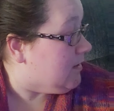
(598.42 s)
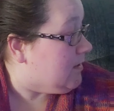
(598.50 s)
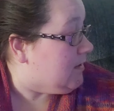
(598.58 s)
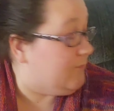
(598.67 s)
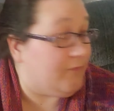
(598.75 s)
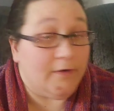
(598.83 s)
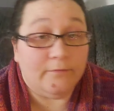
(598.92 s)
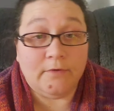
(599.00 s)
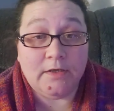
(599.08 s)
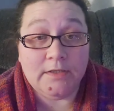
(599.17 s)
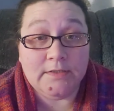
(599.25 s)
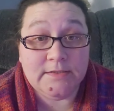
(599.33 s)
If I
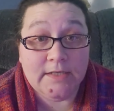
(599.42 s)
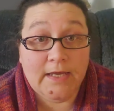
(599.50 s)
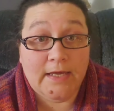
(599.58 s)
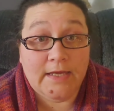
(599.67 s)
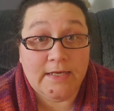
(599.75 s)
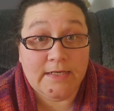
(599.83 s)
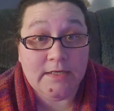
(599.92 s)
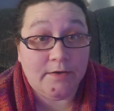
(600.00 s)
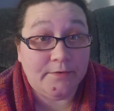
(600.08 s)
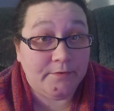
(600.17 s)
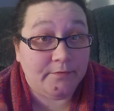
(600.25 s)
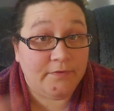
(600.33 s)
run into any
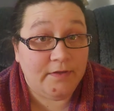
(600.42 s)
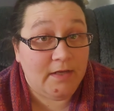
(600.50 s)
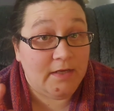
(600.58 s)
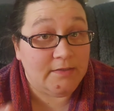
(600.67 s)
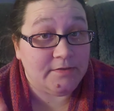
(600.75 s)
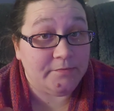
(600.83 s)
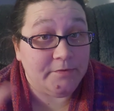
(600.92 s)
other things